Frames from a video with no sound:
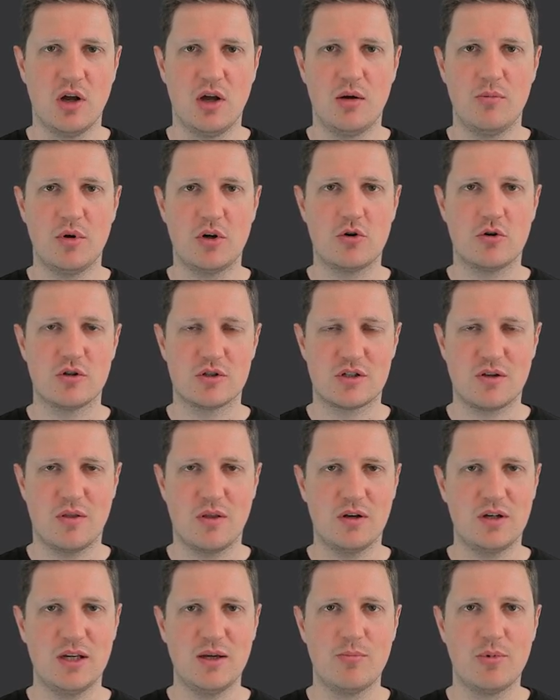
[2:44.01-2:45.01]
because the
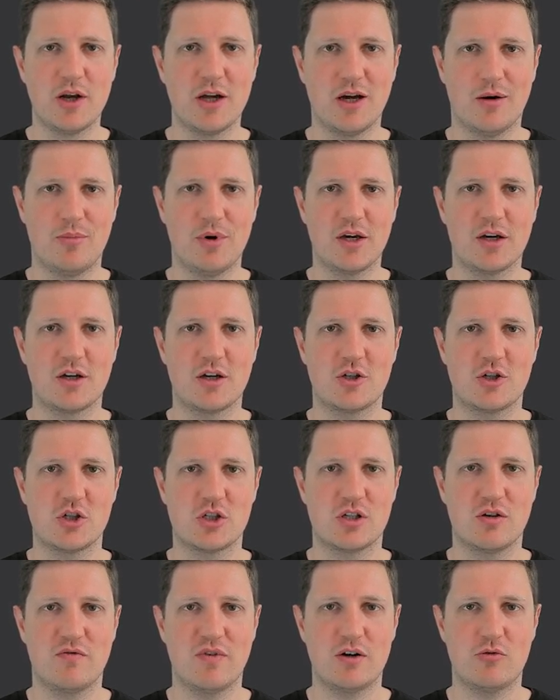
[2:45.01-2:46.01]
dplyr package is
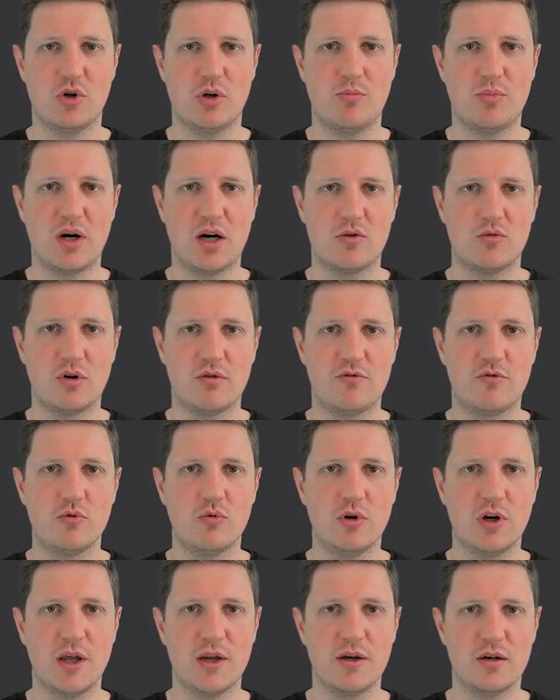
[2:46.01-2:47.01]
a very
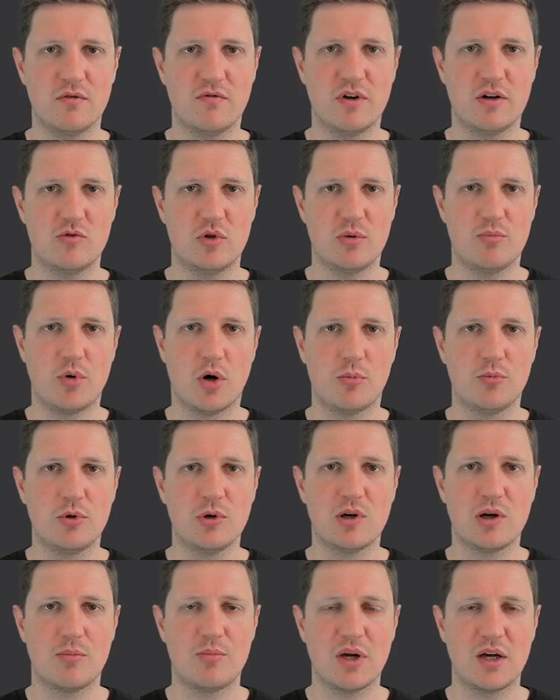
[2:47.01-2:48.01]
powerful and a very
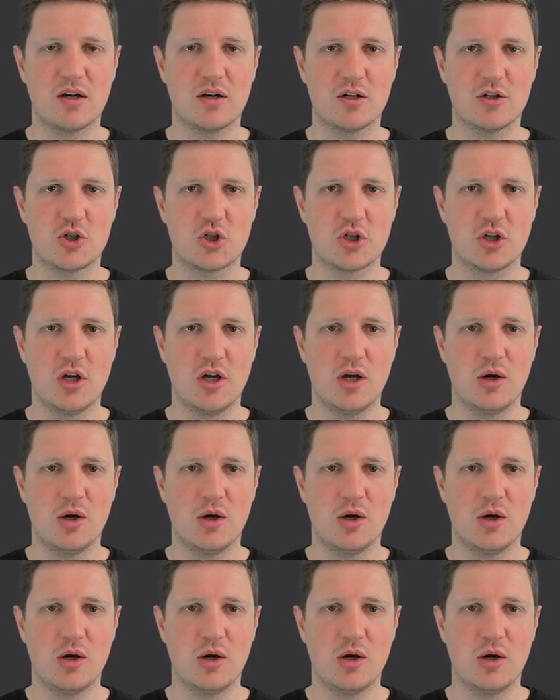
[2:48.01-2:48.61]
popular package